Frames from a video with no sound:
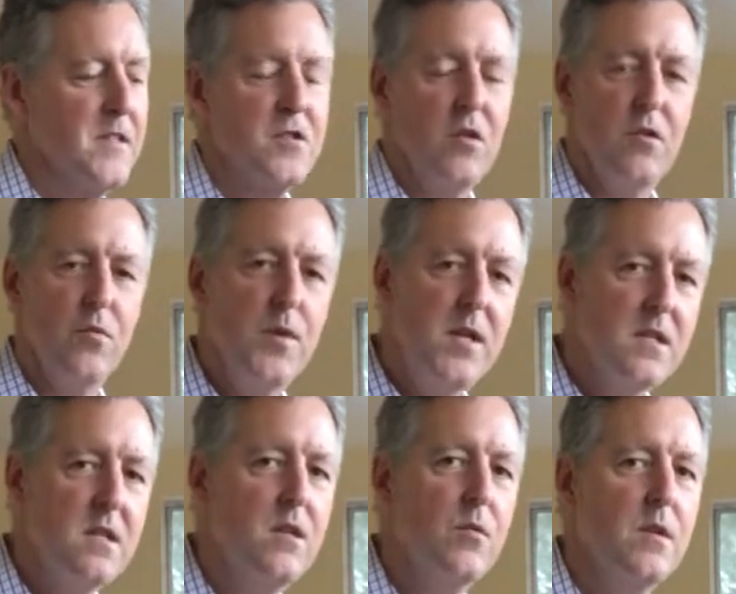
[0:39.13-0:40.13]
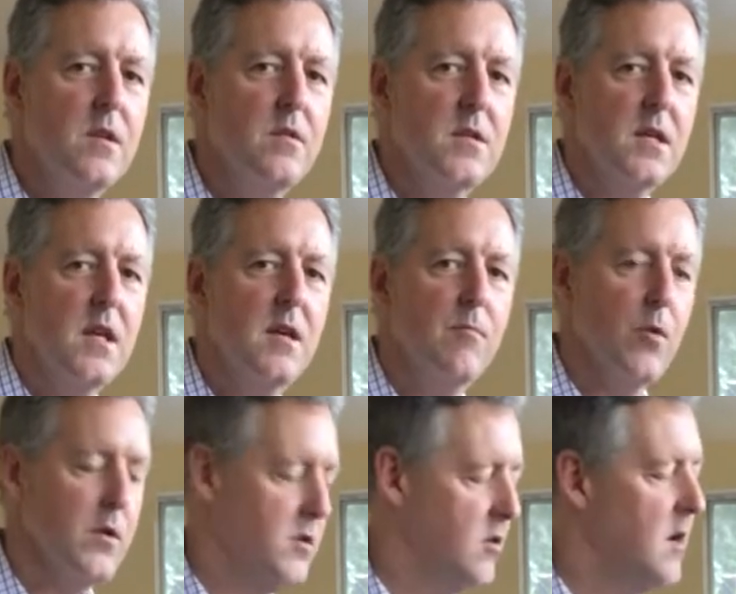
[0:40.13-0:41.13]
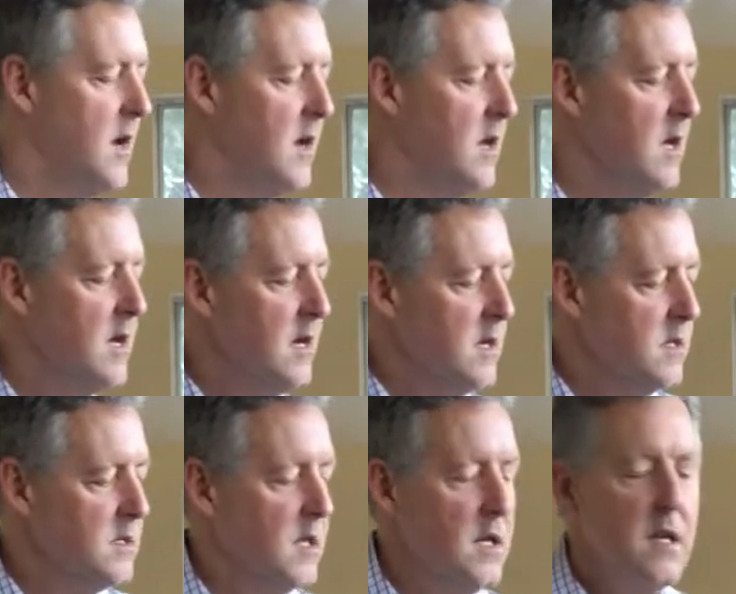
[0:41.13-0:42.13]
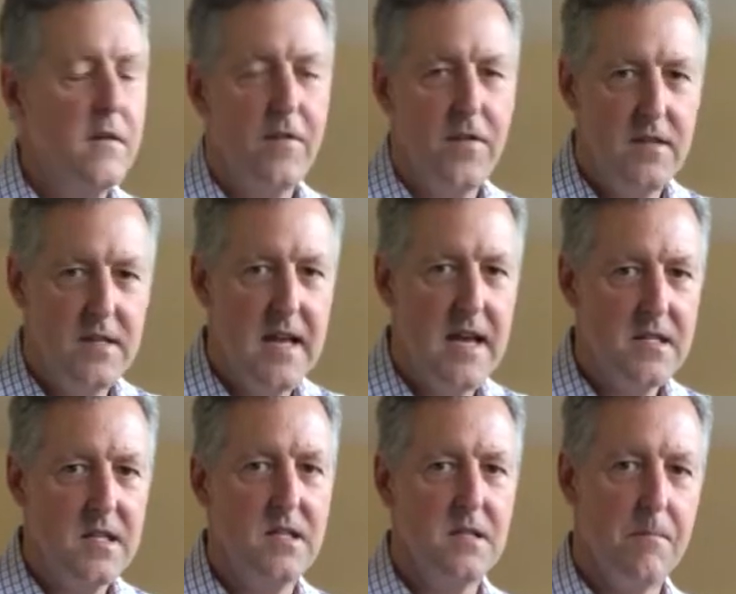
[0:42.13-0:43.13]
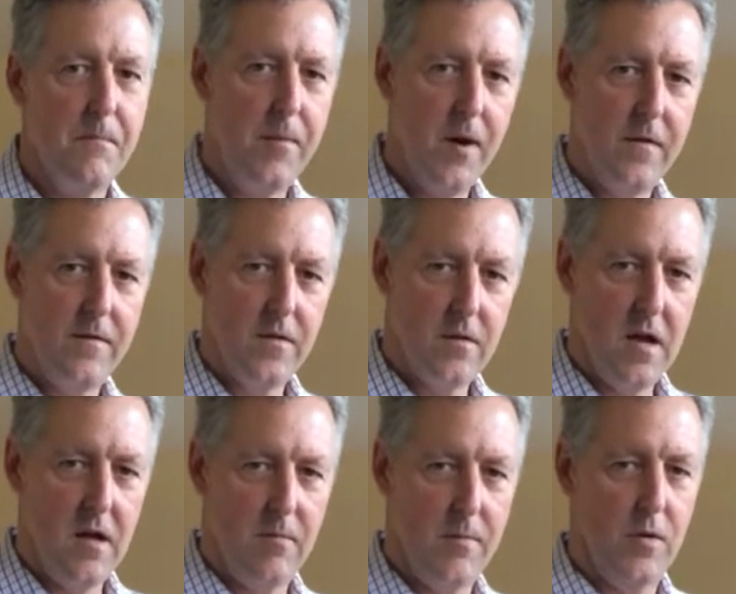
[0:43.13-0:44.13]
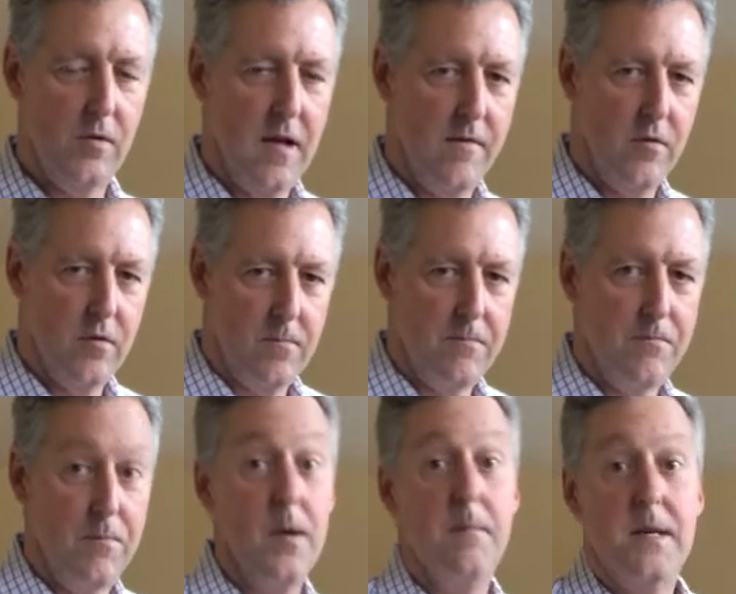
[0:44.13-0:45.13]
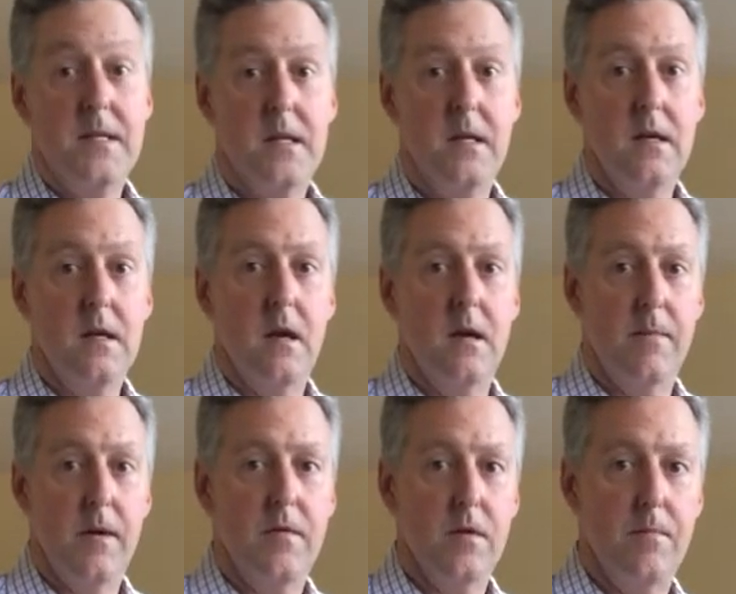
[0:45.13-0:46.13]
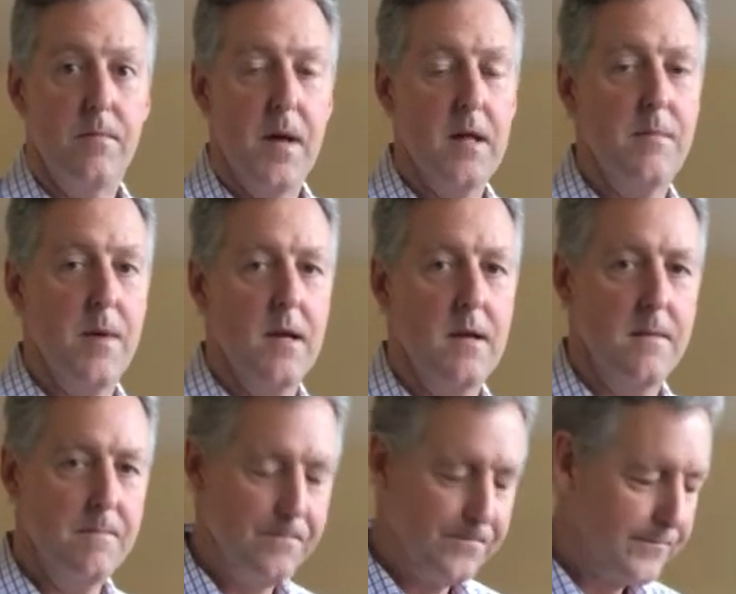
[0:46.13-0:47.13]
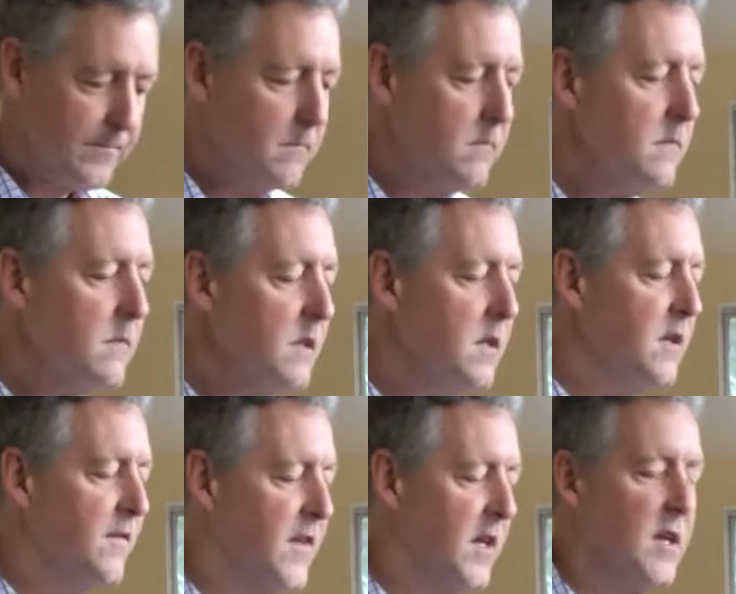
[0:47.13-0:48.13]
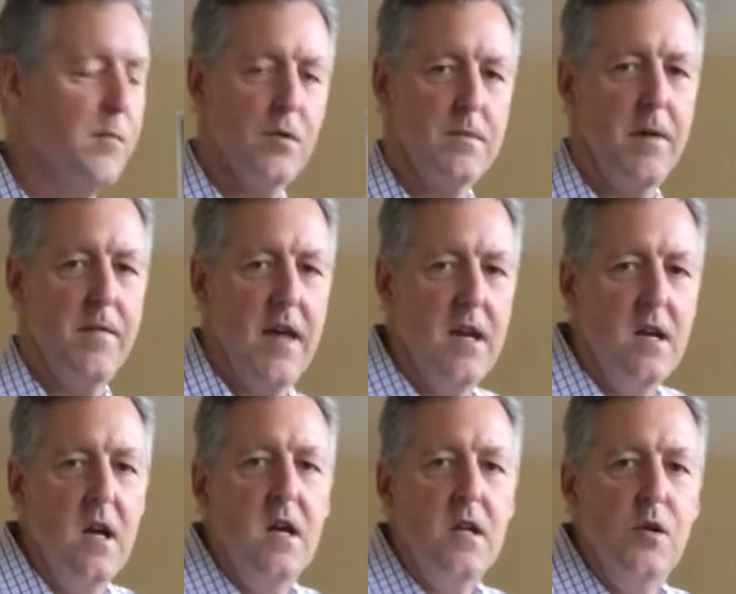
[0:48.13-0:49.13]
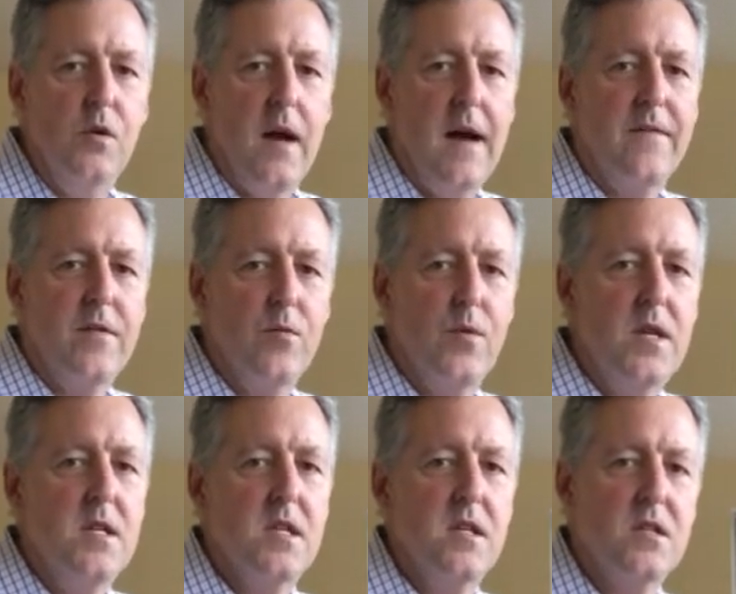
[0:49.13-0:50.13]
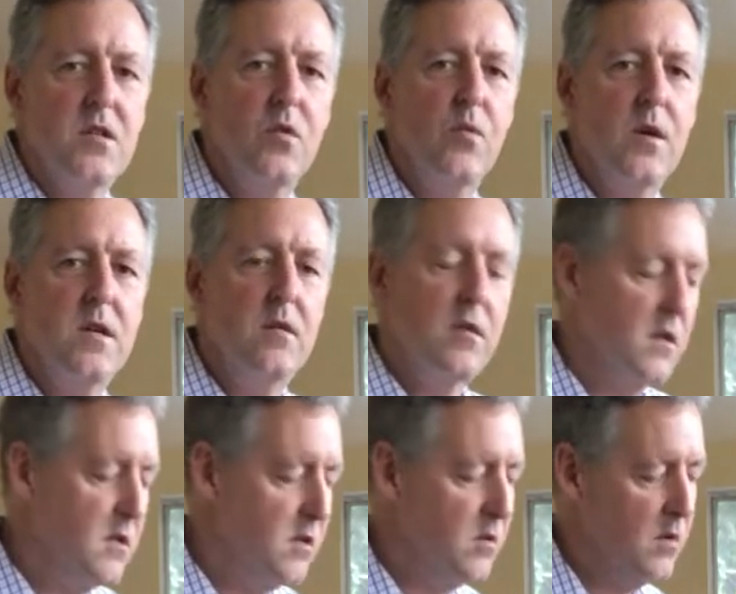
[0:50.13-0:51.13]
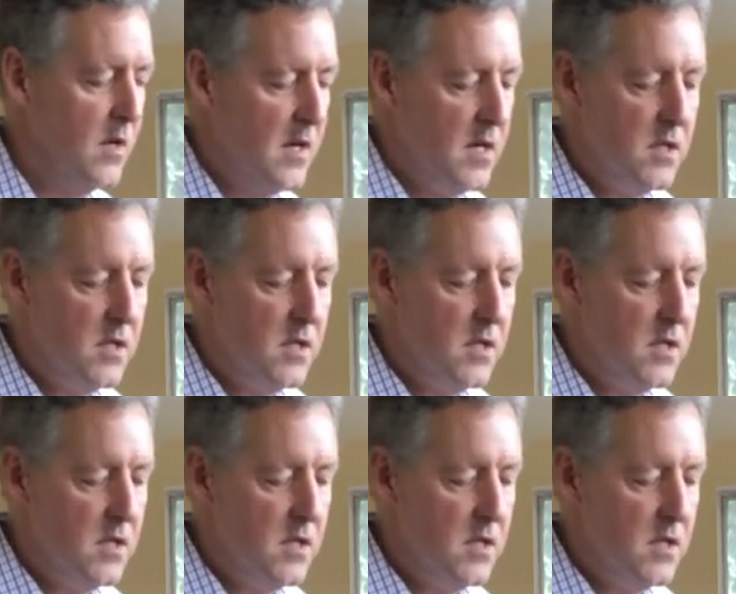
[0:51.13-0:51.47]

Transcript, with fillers: So the reason you would use a keyboard tray is if the desk is above your elbow level, or basically above your belly button, if the keyboard's above that, you have to reach. And so what you can do